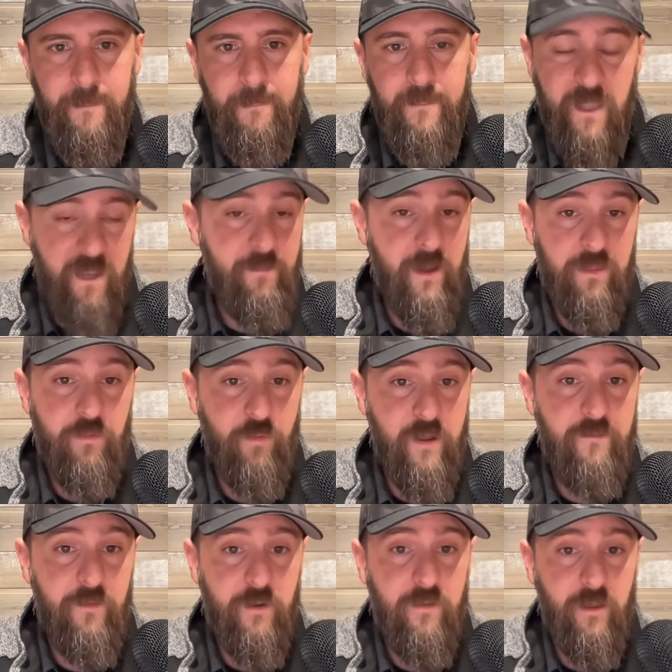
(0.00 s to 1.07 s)
Think about the
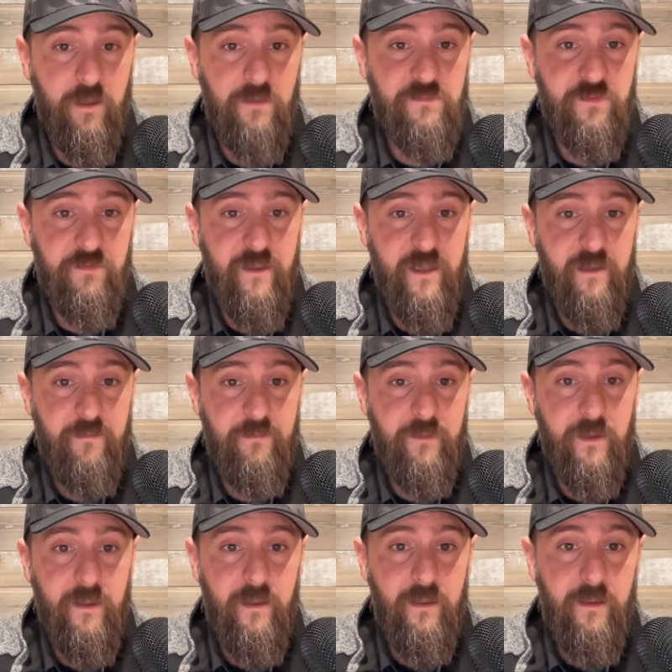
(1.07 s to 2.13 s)
revenue that comes with that.
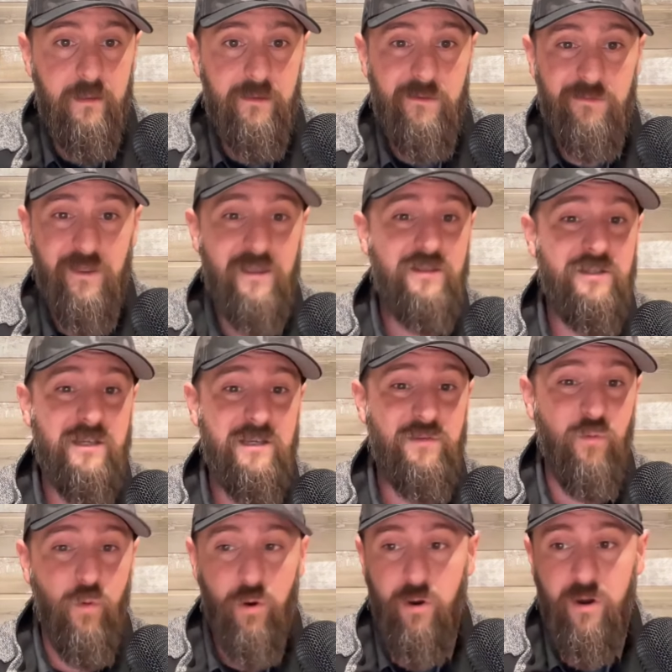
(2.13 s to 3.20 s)
Do you think
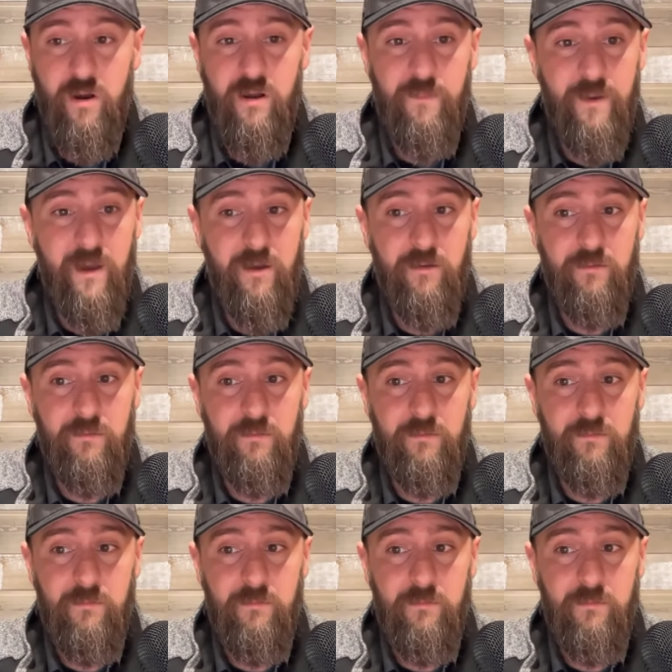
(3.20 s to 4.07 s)
she's worried about